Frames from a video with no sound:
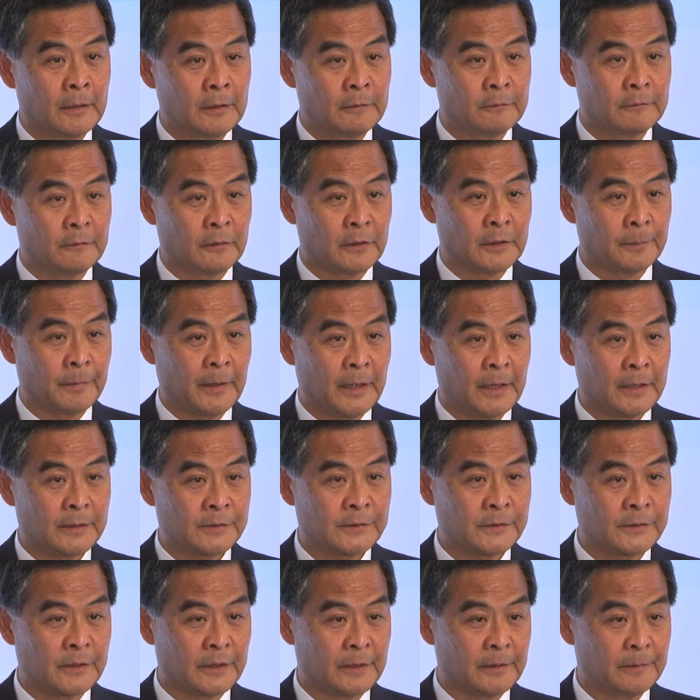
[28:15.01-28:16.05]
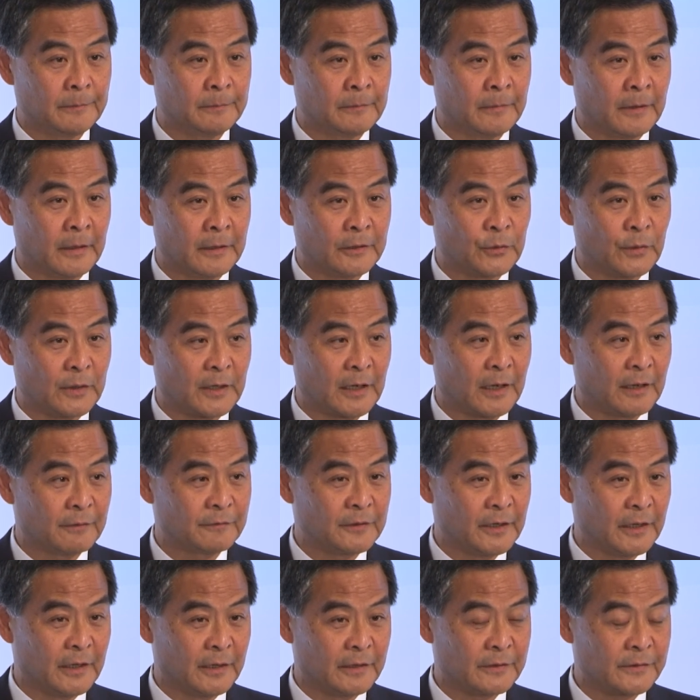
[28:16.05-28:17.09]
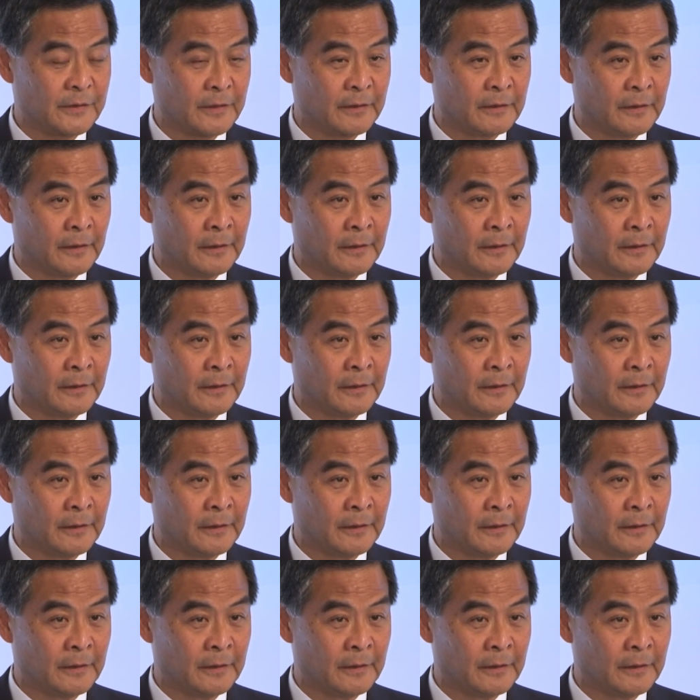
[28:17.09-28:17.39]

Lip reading: for the past 2.5 years,